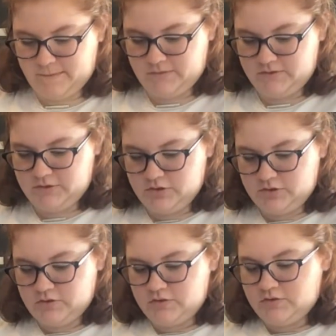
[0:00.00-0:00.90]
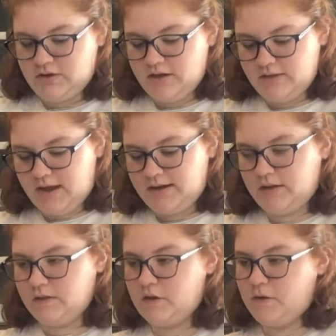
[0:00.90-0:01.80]
I think I I need
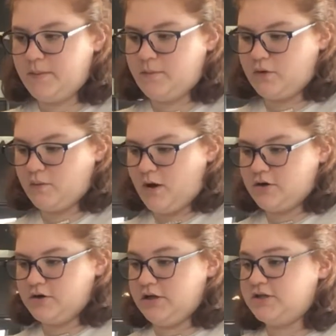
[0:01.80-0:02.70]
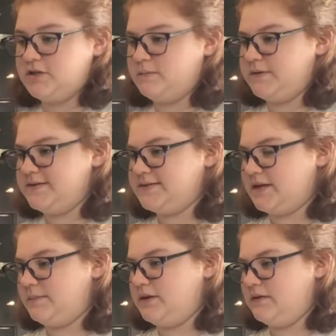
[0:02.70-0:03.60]
a little bit more water. Could you please
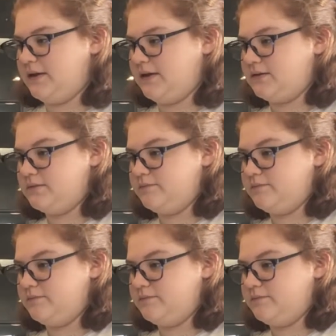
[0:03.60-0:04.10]
get me like